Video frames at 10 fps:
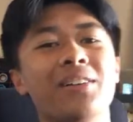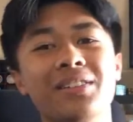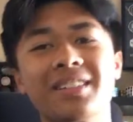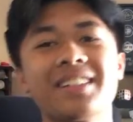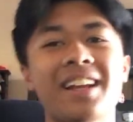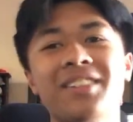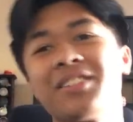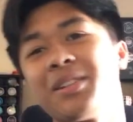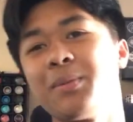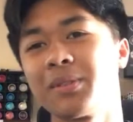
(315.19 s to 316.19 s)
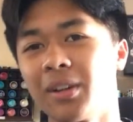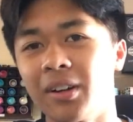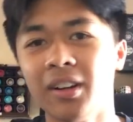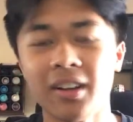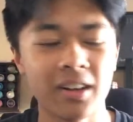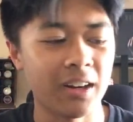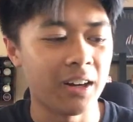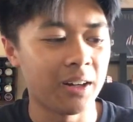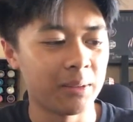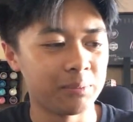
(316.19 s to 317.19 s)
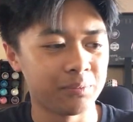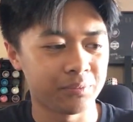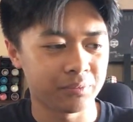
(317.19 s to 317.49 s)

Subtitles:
it was the Tetris theme song. Um